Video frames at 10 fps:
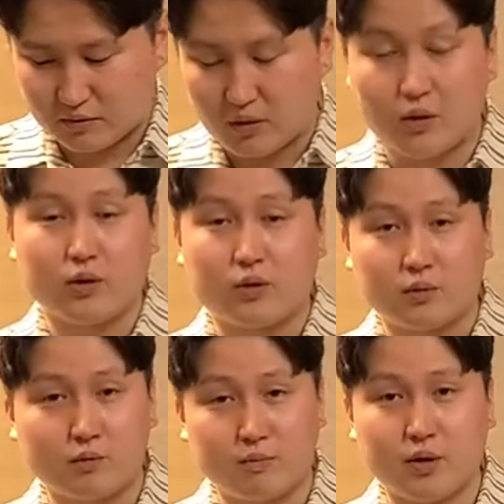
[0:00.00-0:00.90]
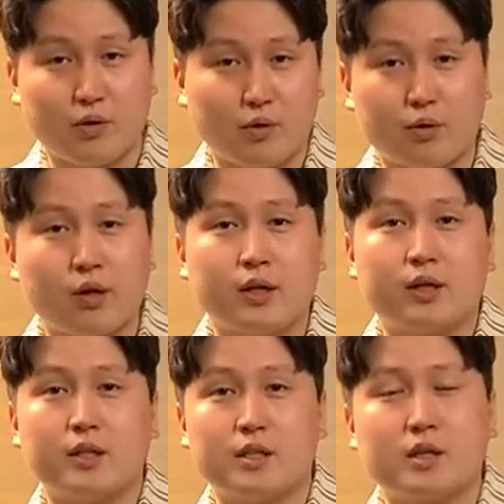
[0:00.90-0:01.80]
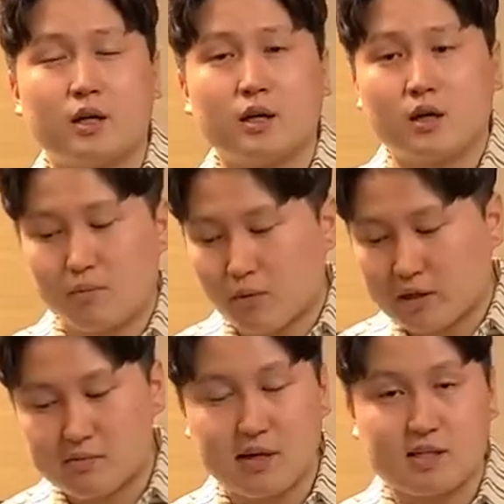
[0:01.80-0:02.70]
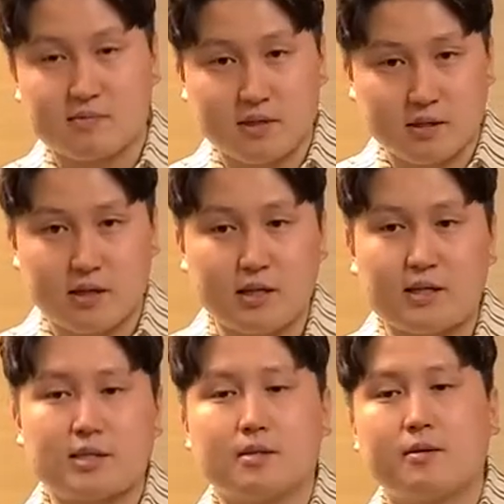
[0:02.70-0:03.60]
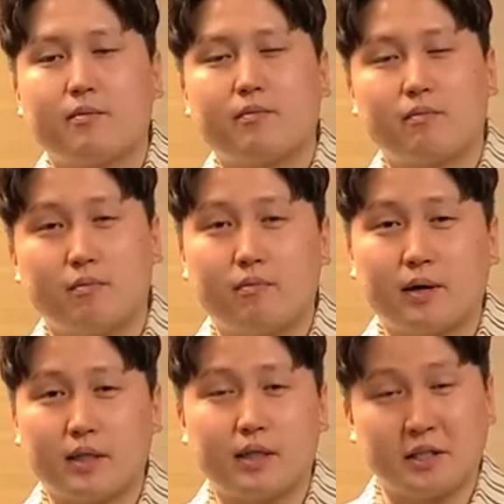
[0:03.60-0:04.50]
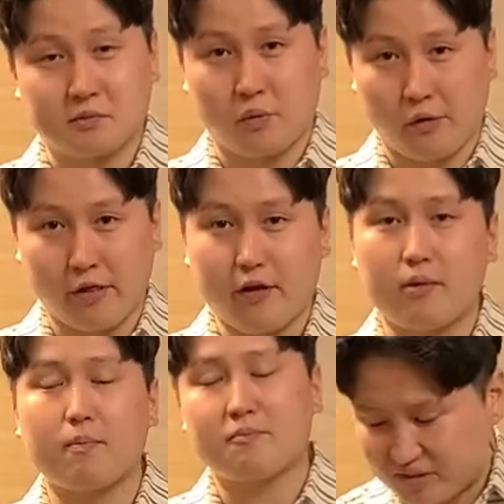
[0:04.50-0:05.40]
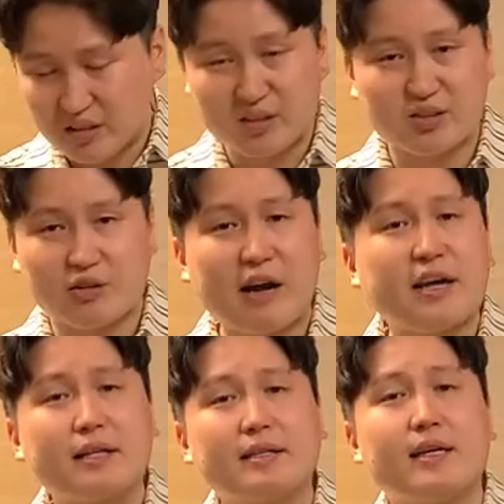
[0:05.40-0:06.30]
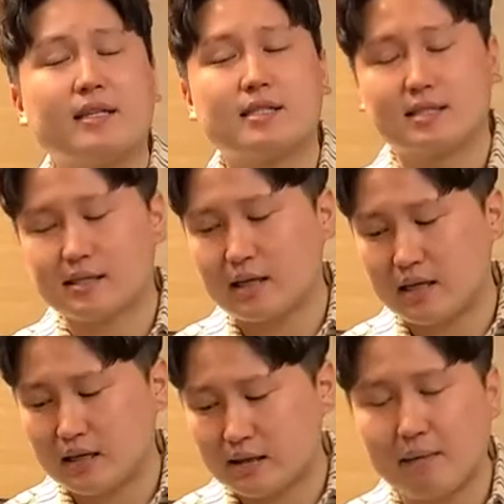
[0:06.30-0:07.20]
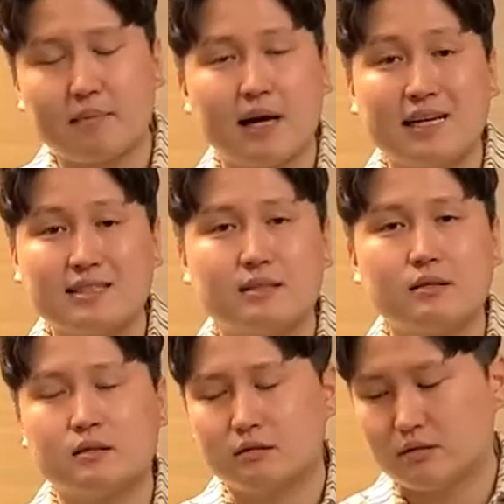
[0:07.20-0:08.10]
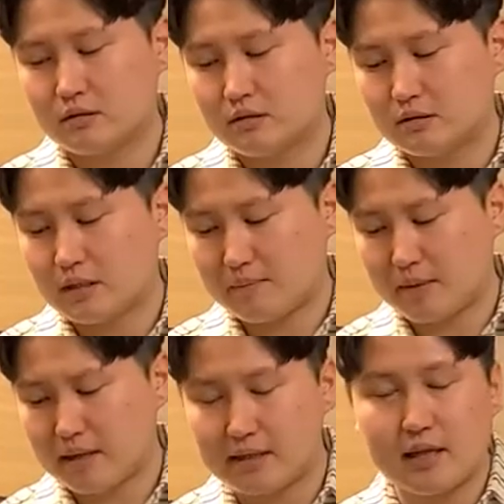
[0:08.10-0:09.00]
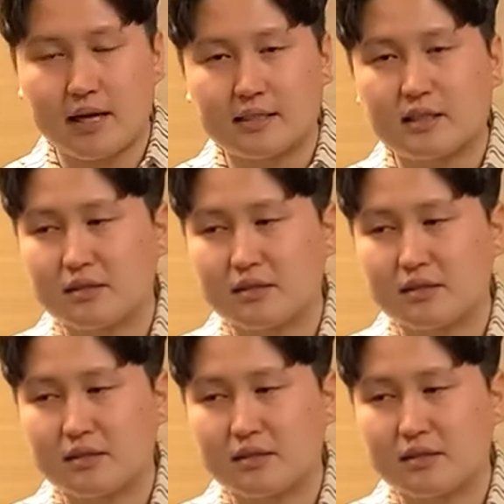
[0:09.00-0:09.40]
although beer Corona is more expensive than this, but it's worth it. Try it. It's uh, not bad. Not bad. Light,